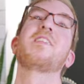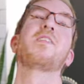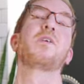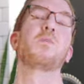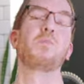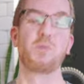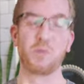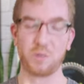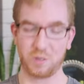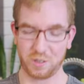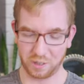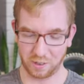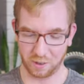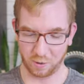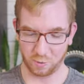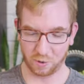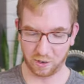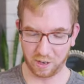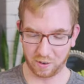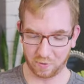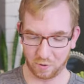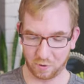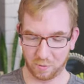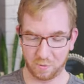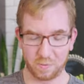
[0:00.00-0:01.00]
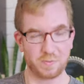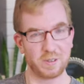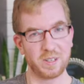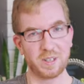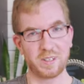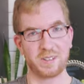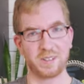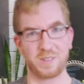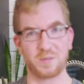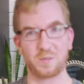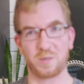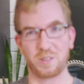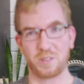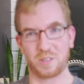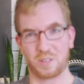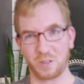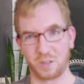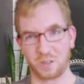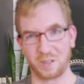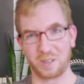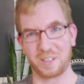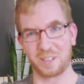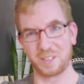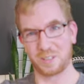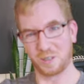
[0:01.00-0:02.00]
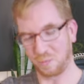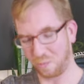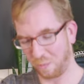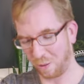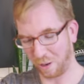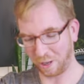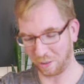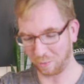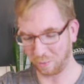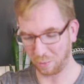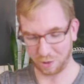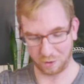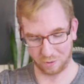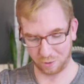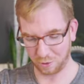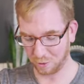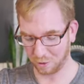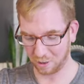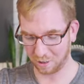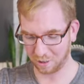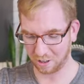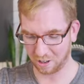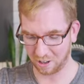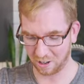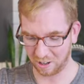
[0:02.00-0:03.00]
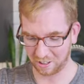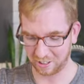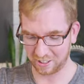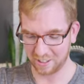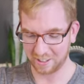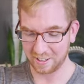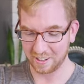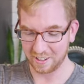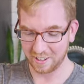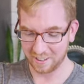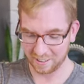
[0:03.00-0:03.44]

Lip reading: the Brewzilla whatever, recirculation pipe, whatever you want to call it.